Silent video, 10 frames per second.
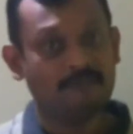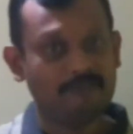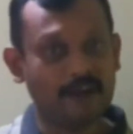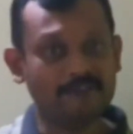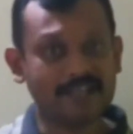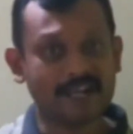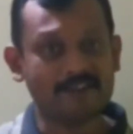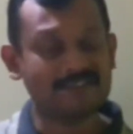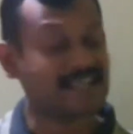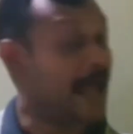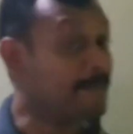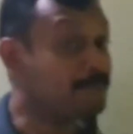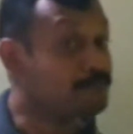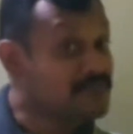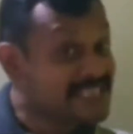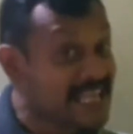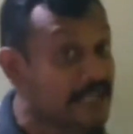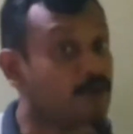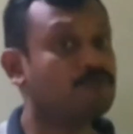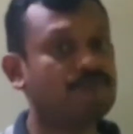Wave theory was an
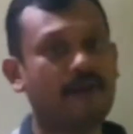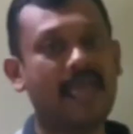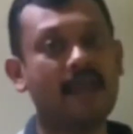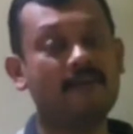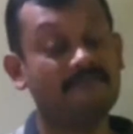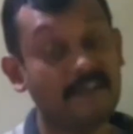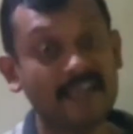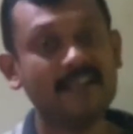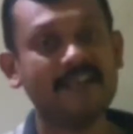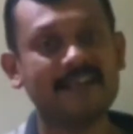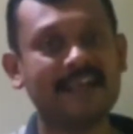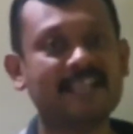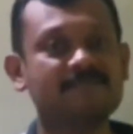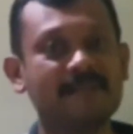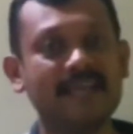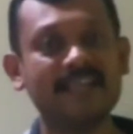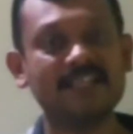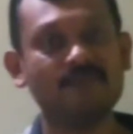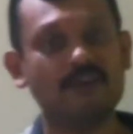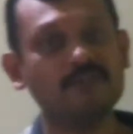absolute failure in explaining
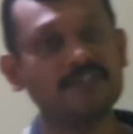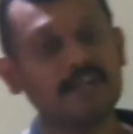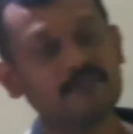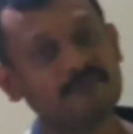the wave theory of